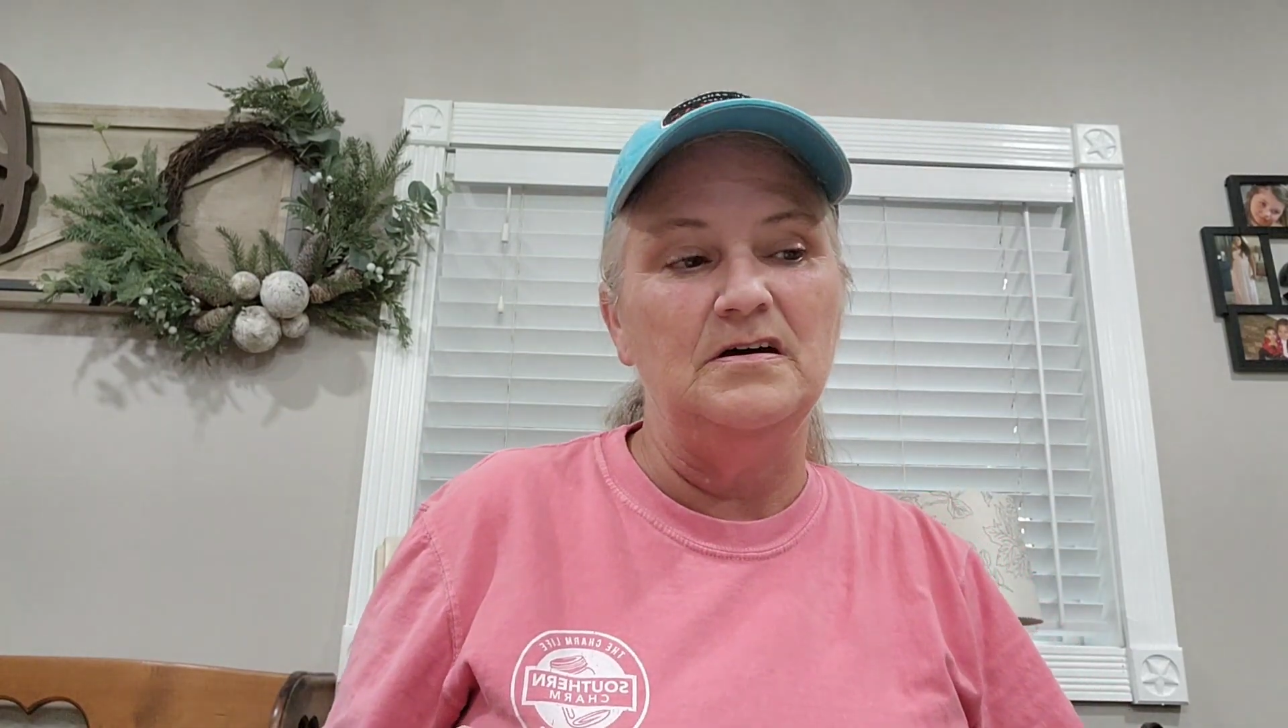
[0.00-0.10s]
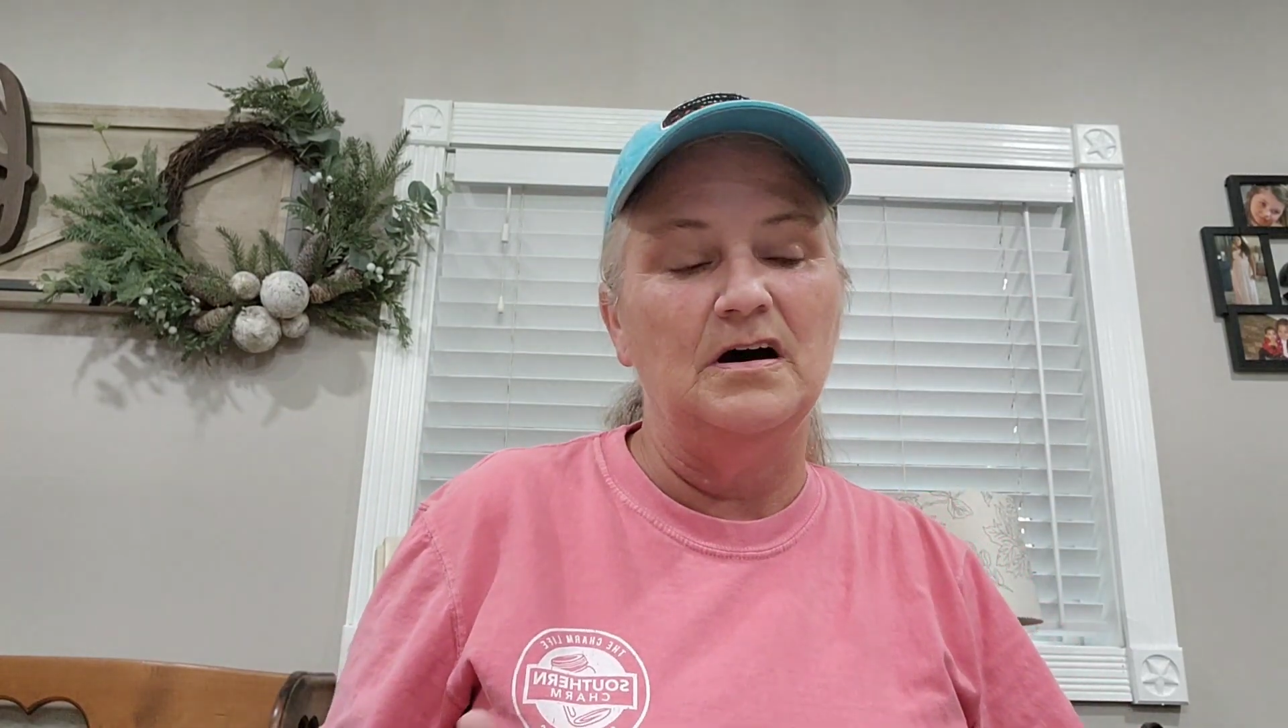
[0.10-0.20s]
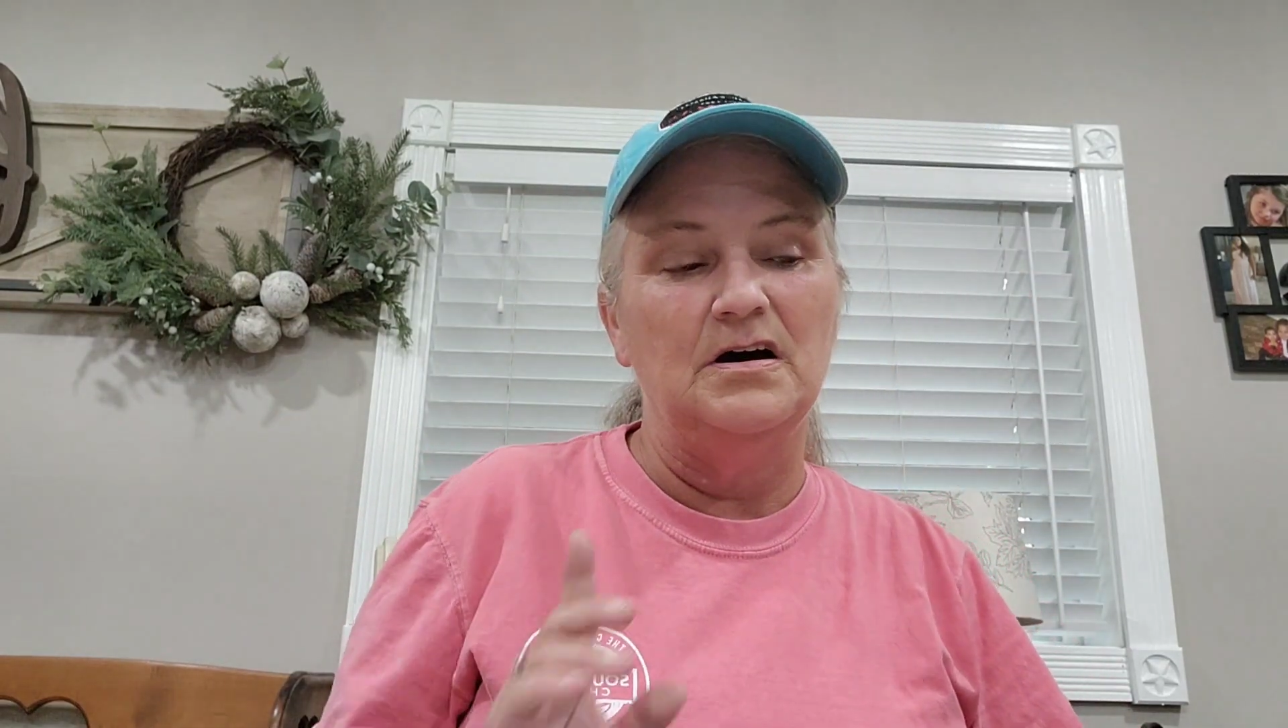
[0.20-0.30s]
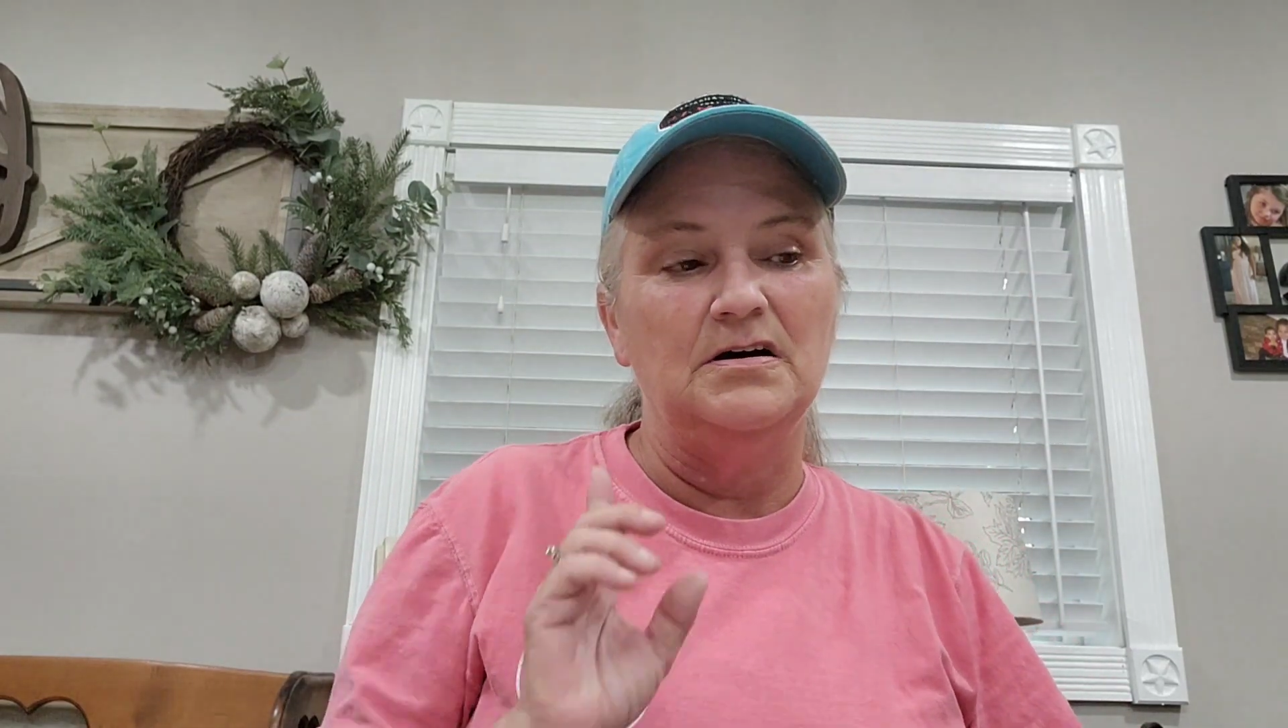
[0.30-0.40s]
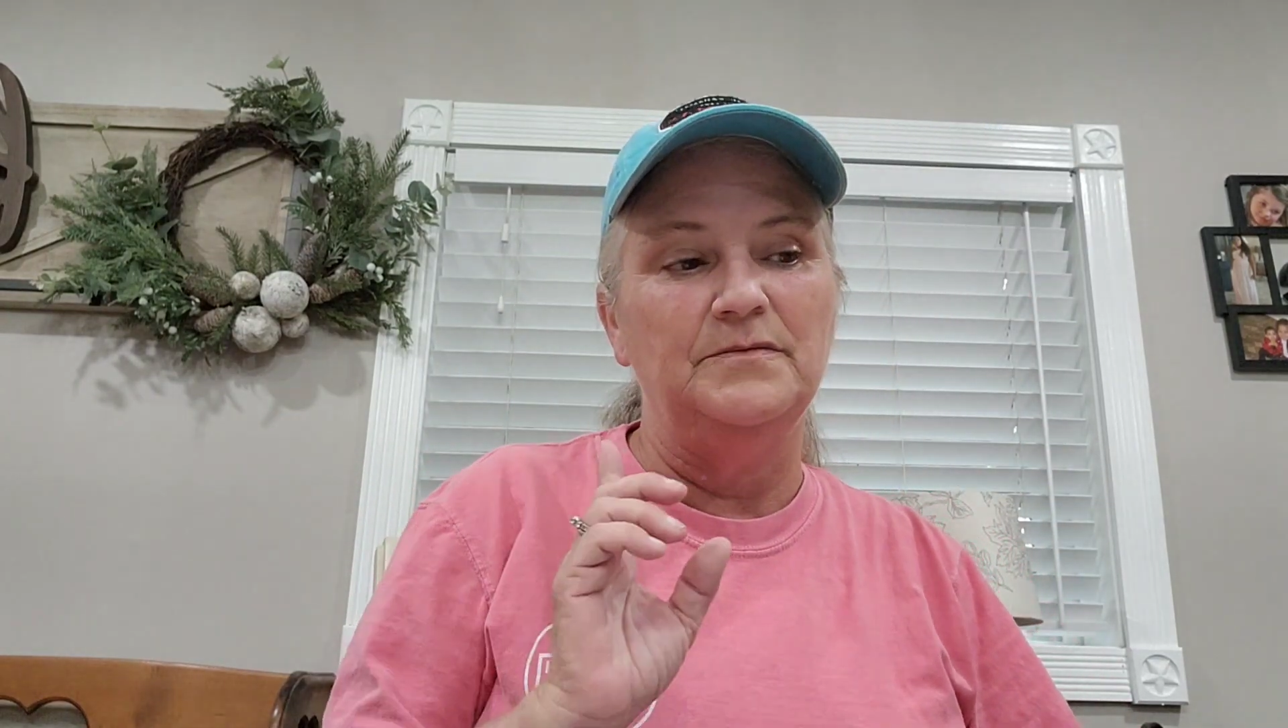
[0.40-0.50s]

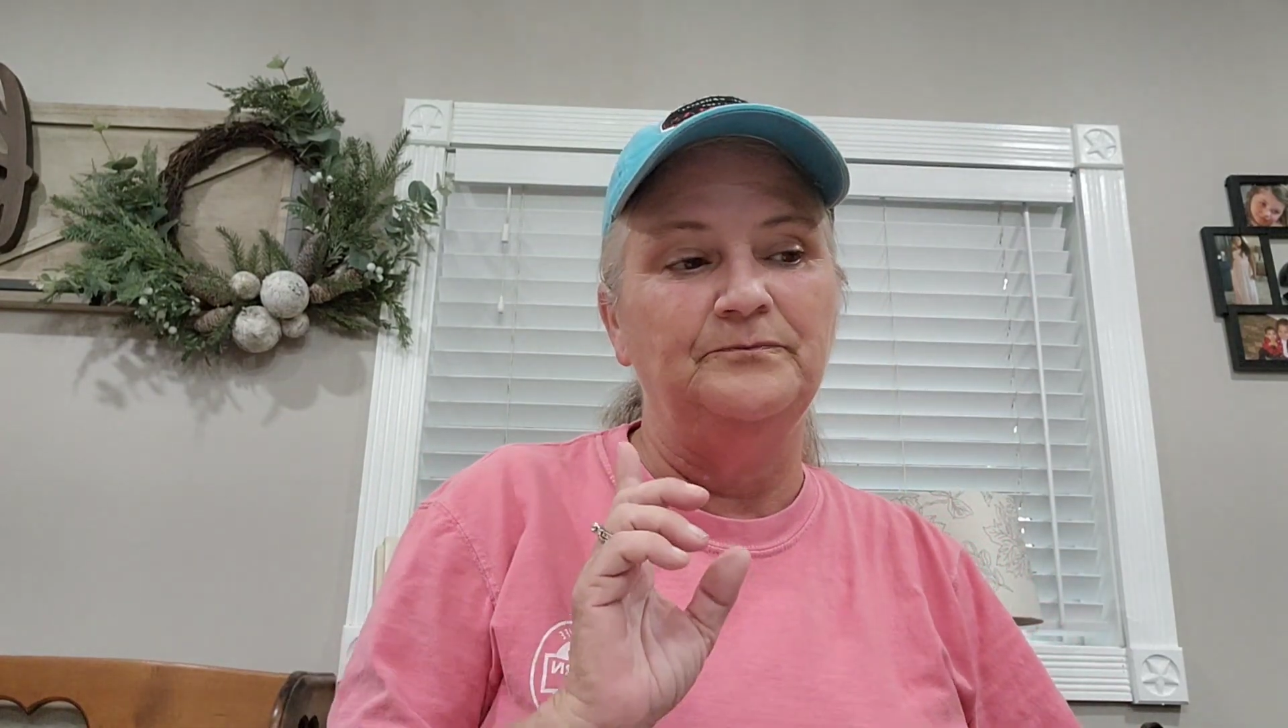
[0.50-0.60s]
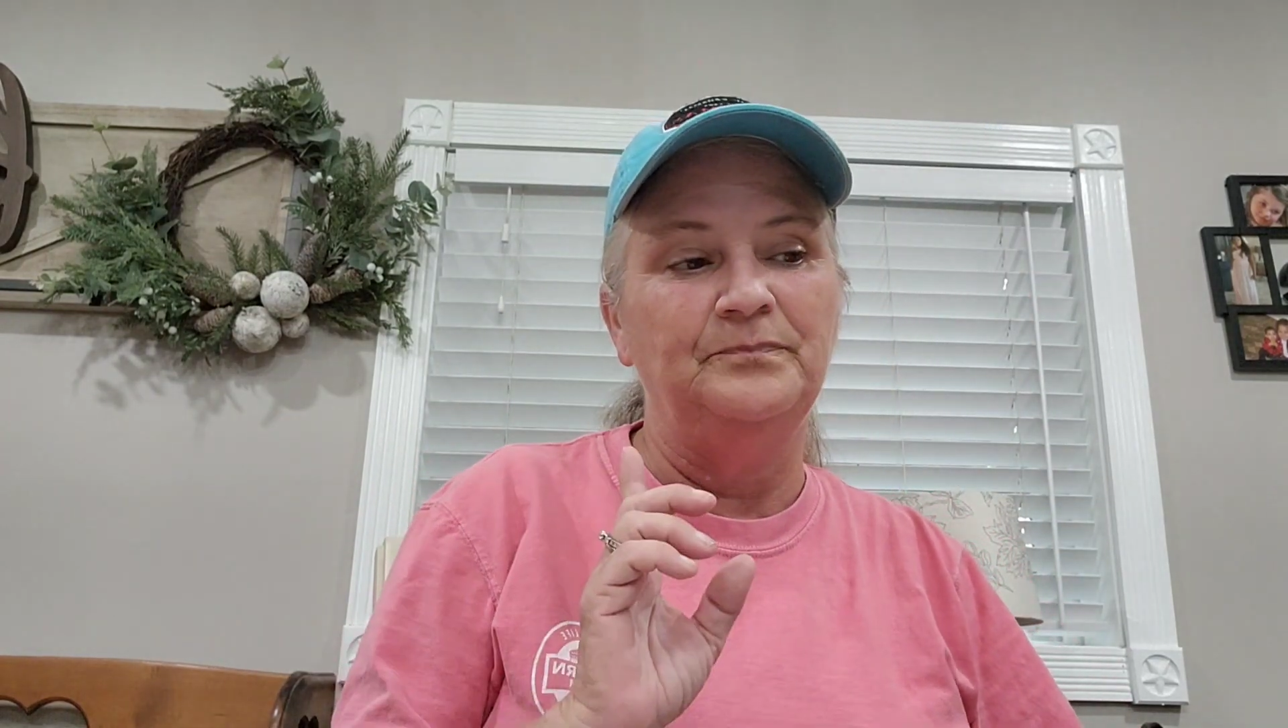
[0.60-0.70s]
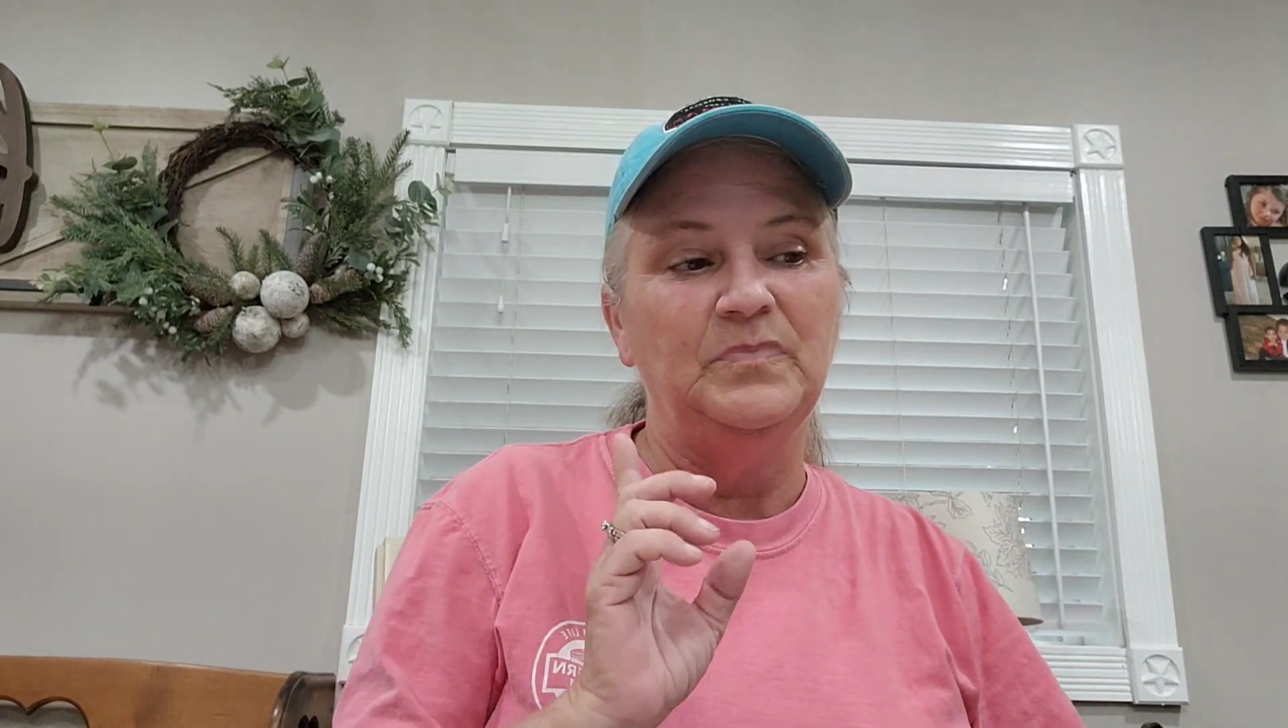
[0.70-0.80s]
um,